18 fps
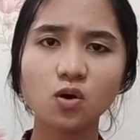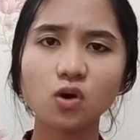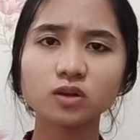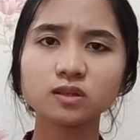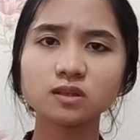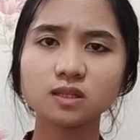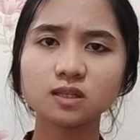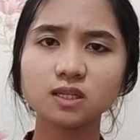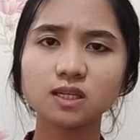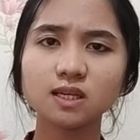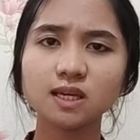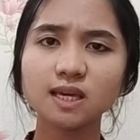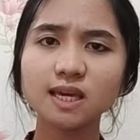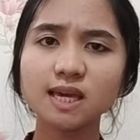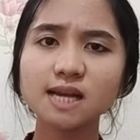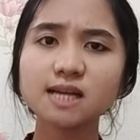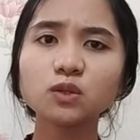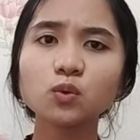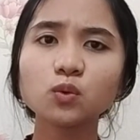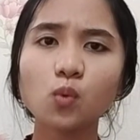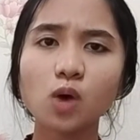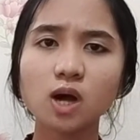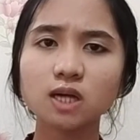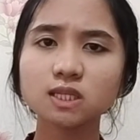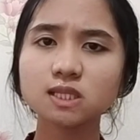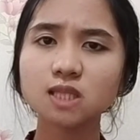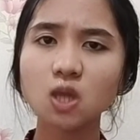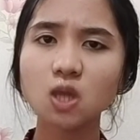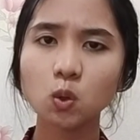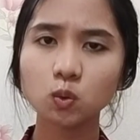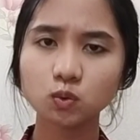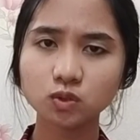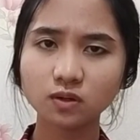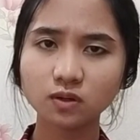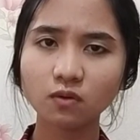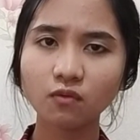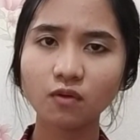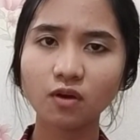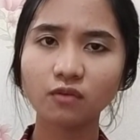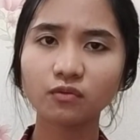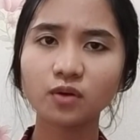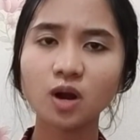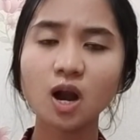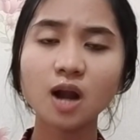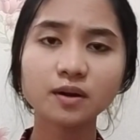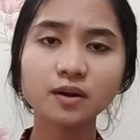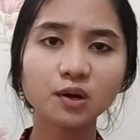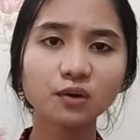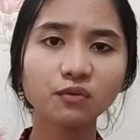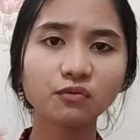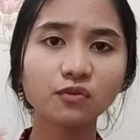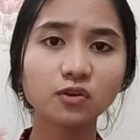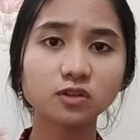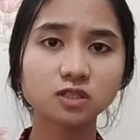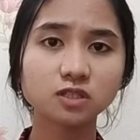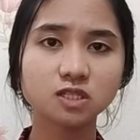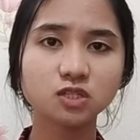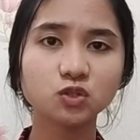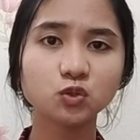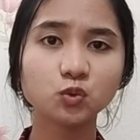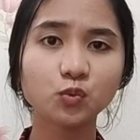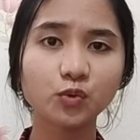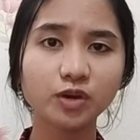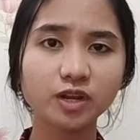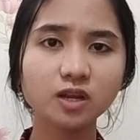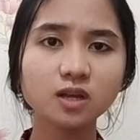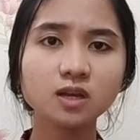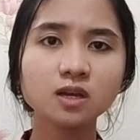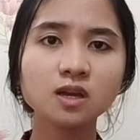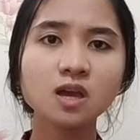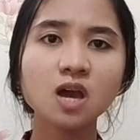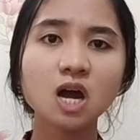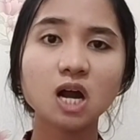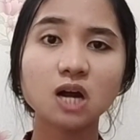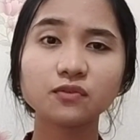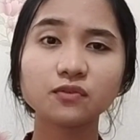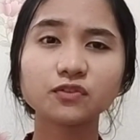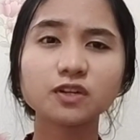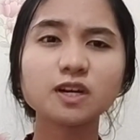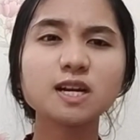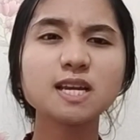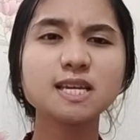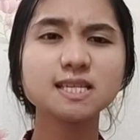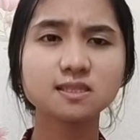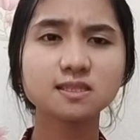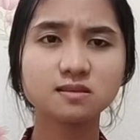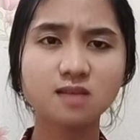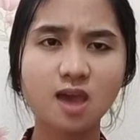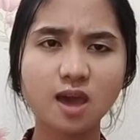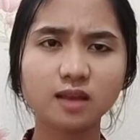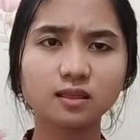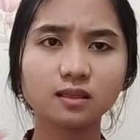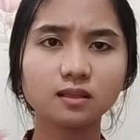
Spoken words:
only in 1543 after his death.